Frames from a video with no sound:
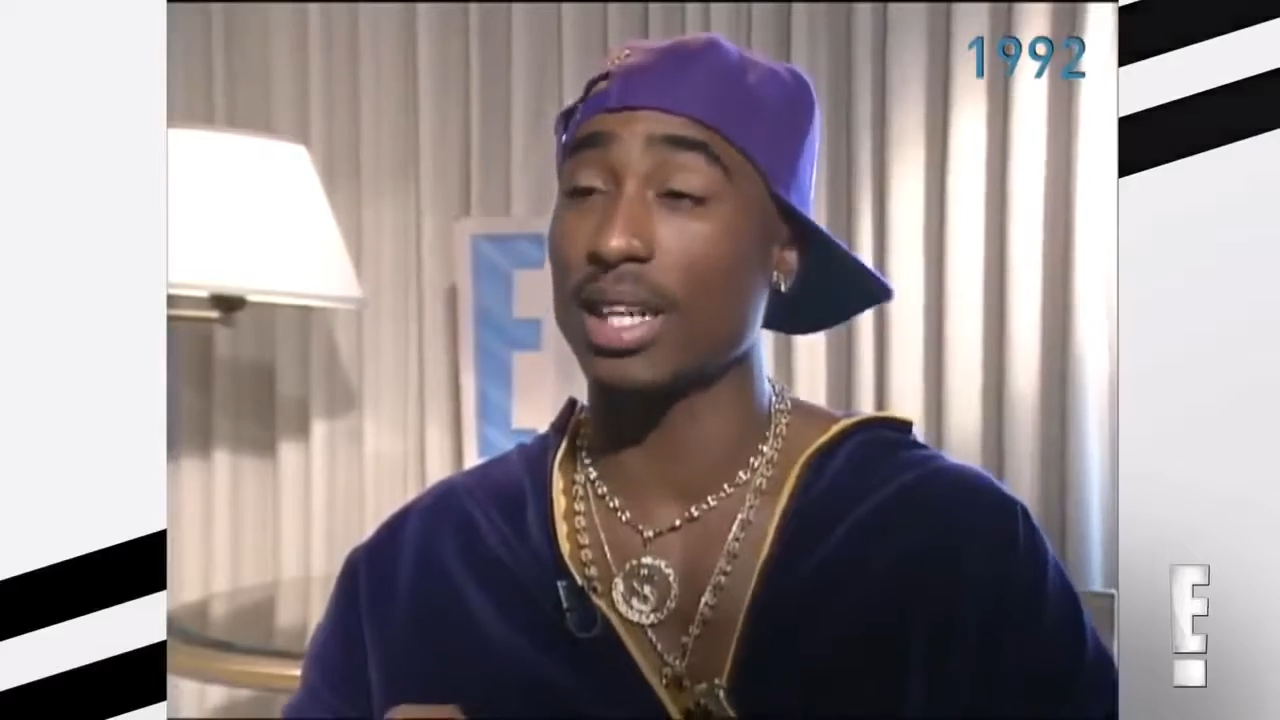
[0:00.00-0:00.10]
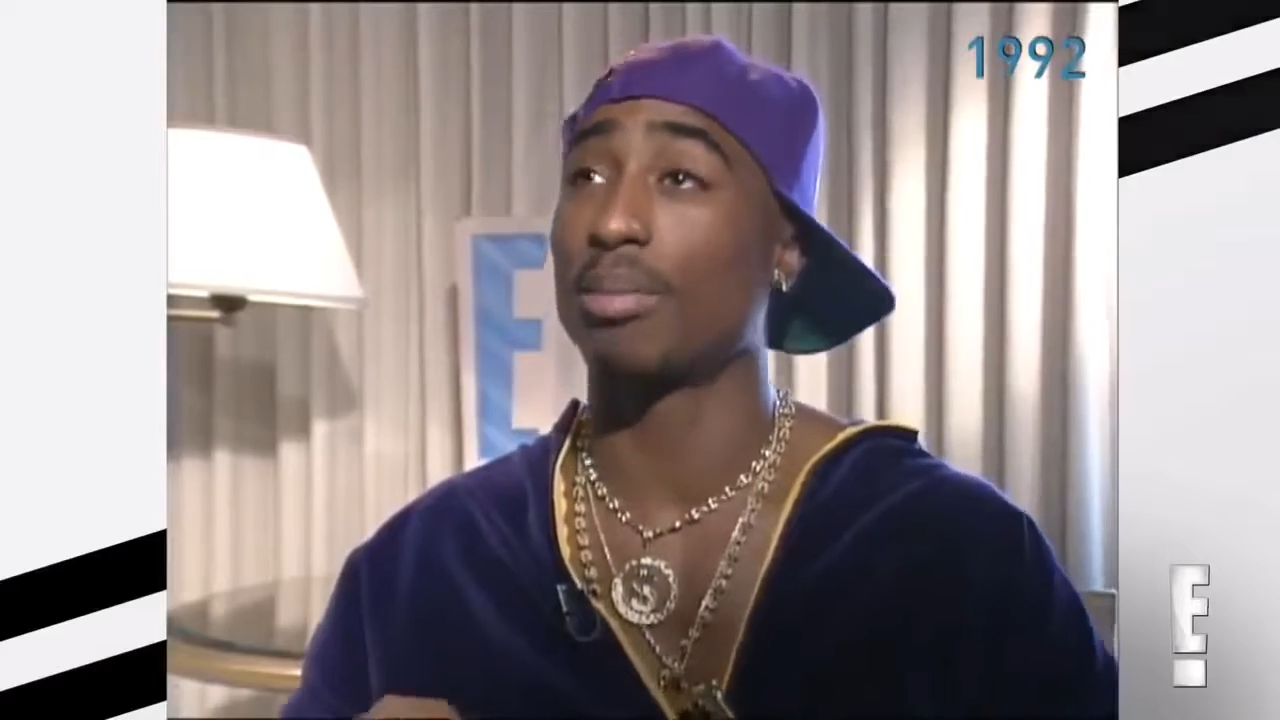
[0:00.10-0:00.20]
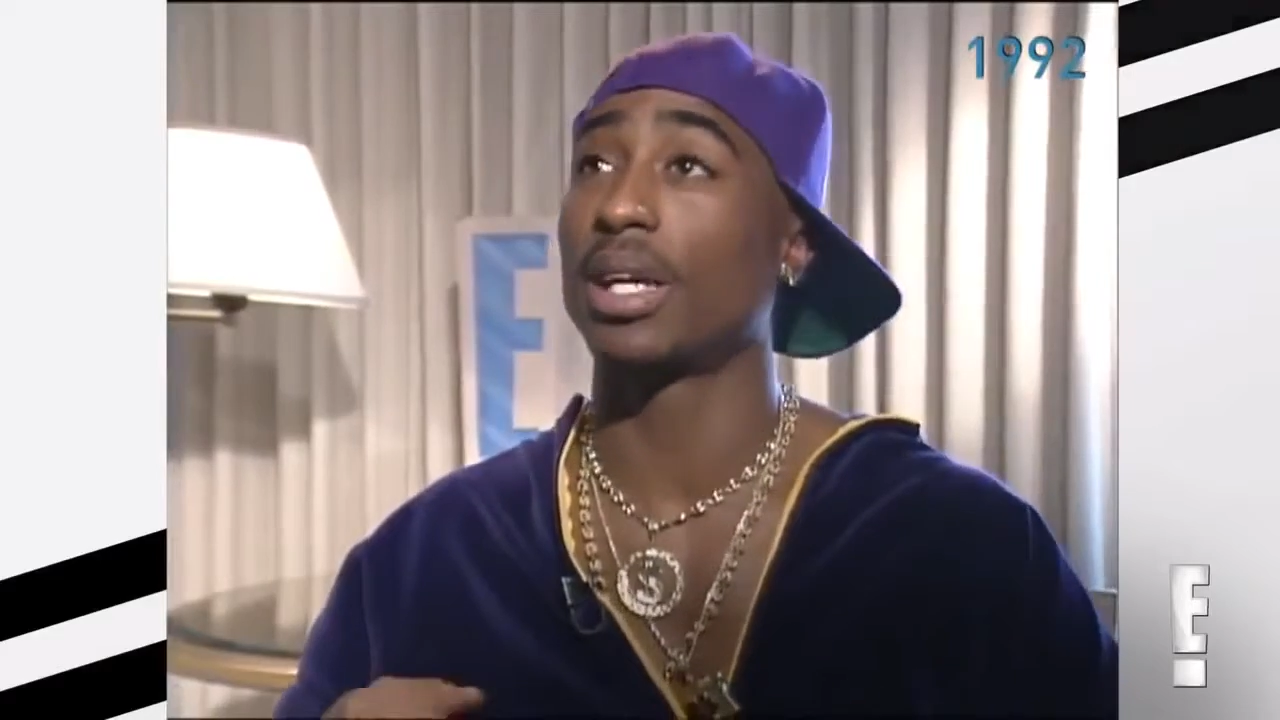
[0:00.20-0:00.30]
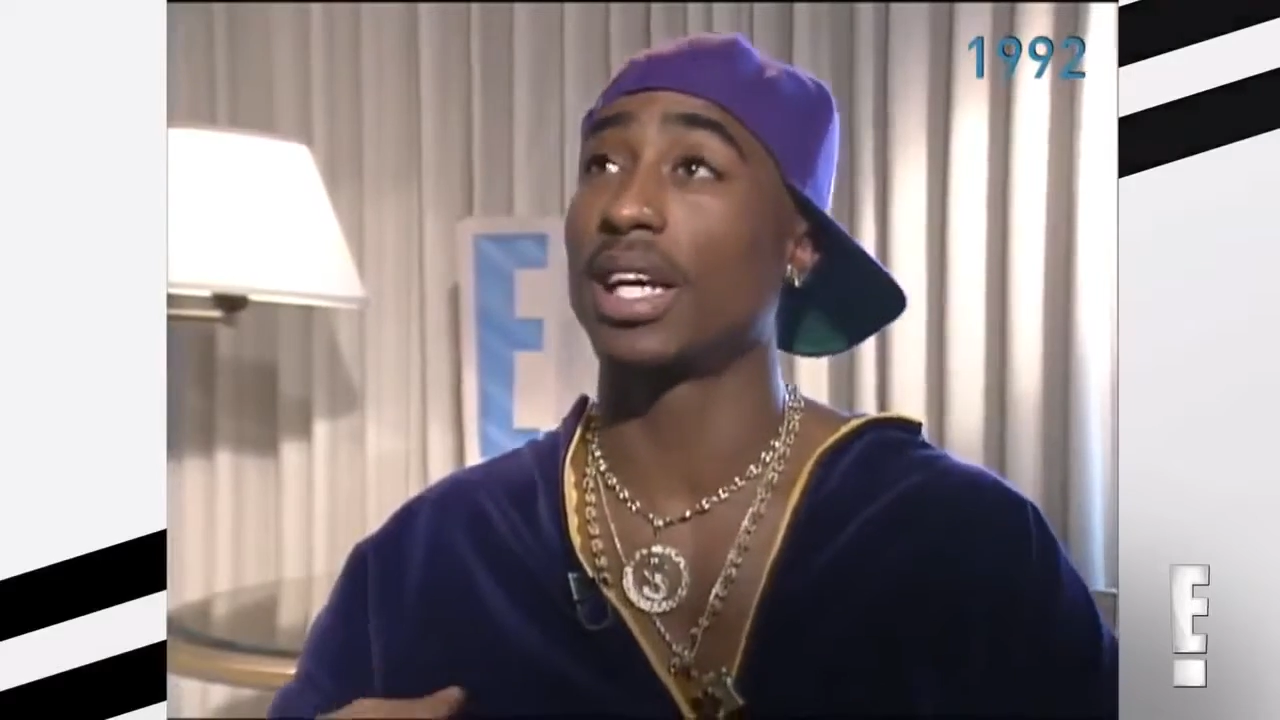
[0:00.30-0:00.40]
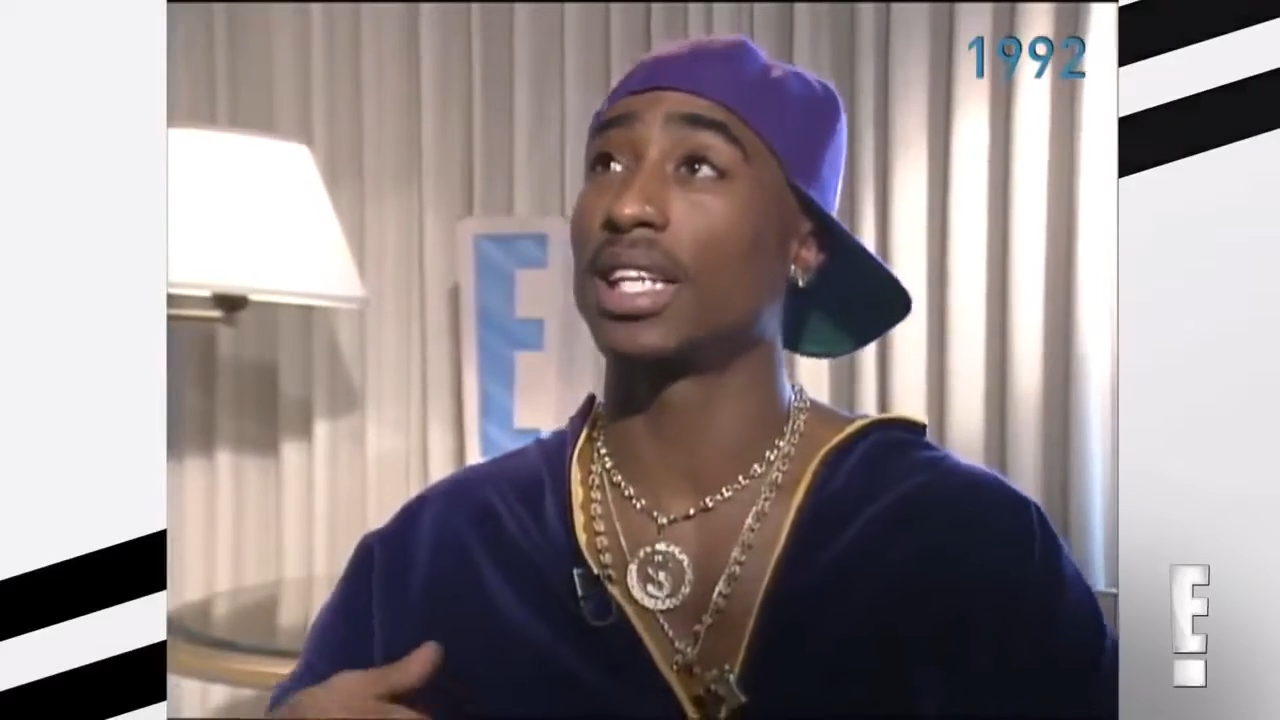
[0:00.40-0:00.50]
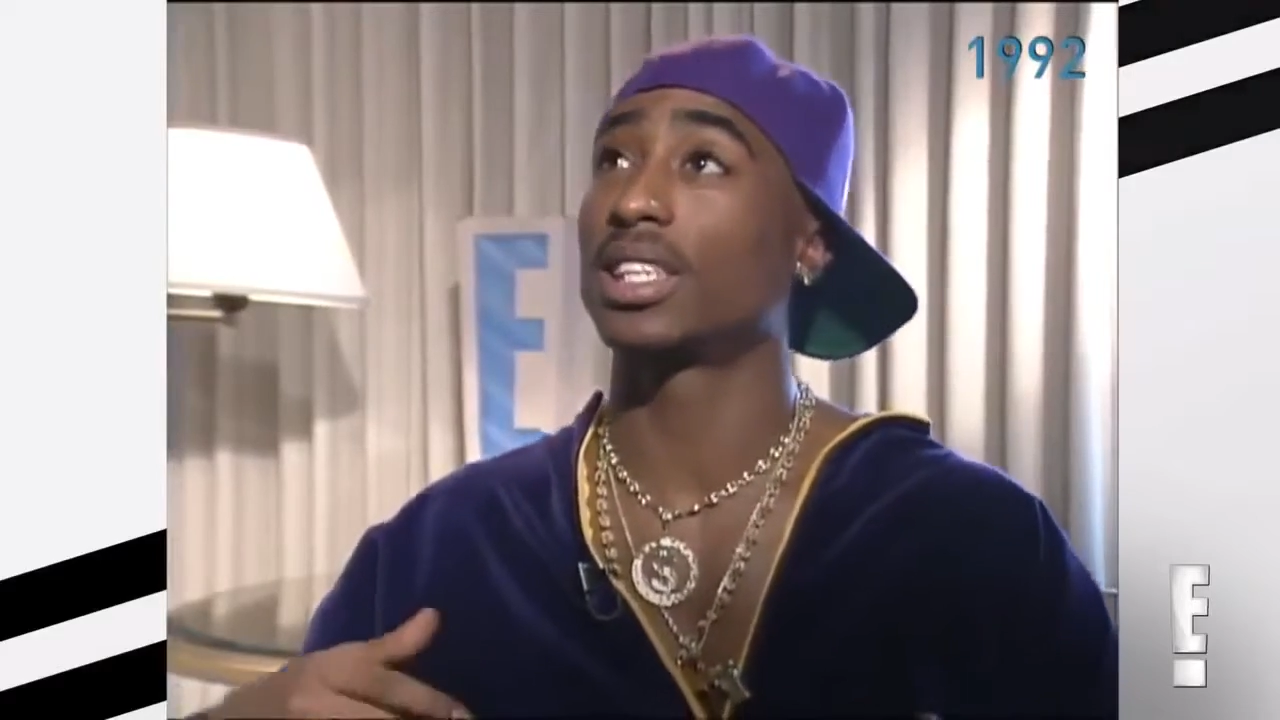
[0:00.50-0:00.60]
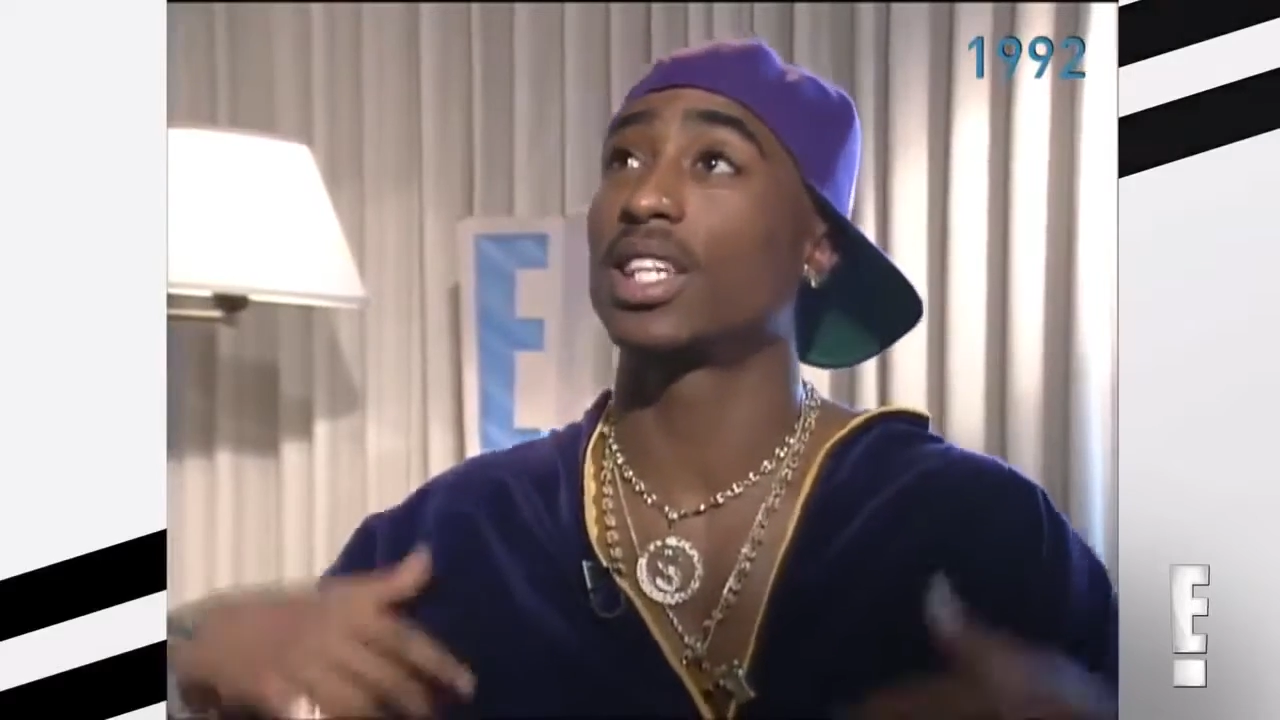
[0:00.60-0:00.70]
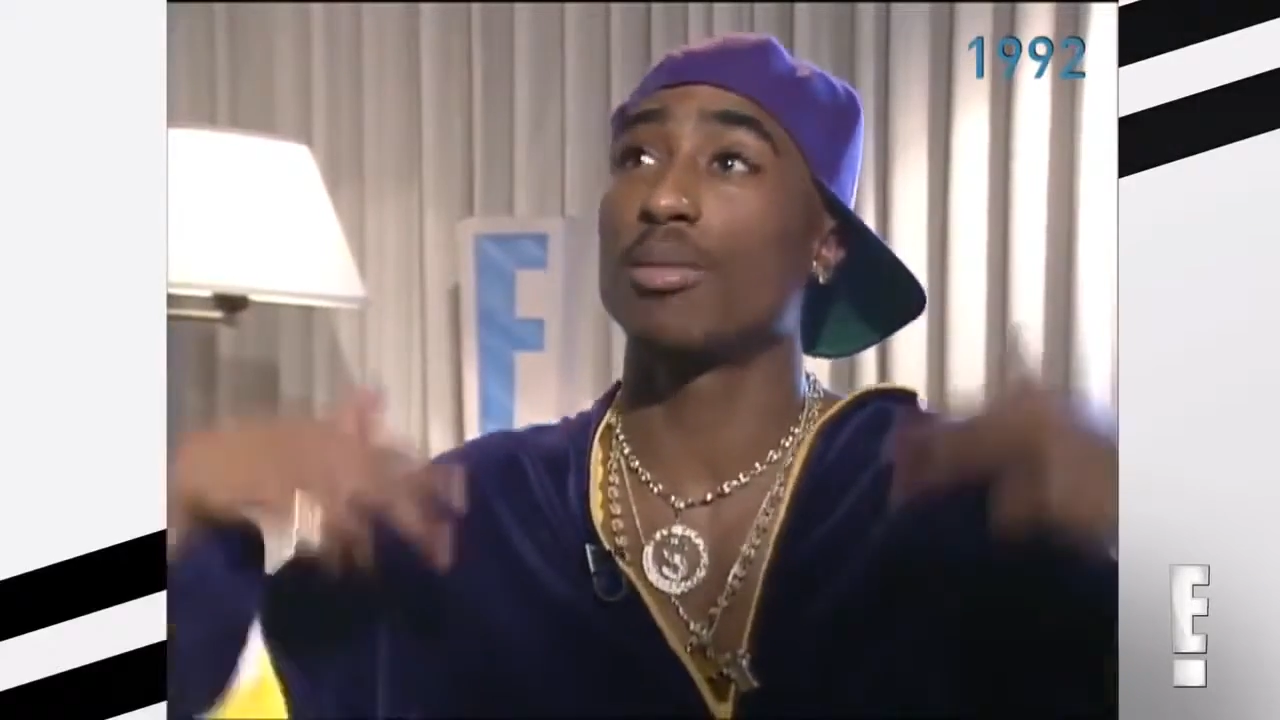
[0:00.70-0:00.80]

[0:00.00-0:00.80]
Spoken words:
up against